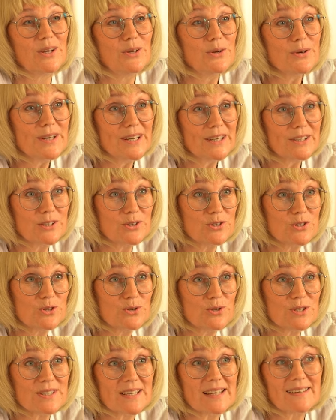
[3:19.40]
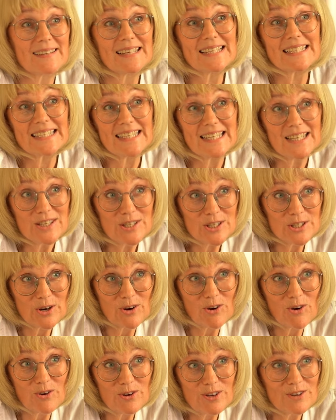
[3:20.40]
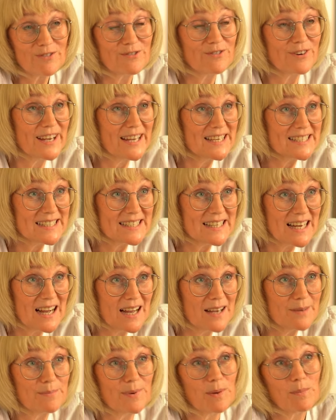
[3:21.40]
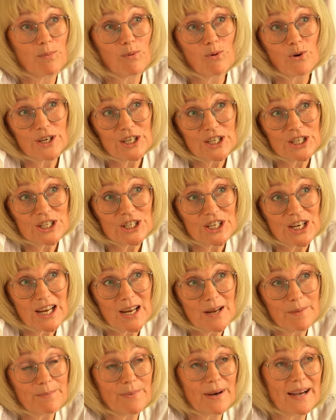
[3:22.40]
You get to choose the skin tone, face type, body shape,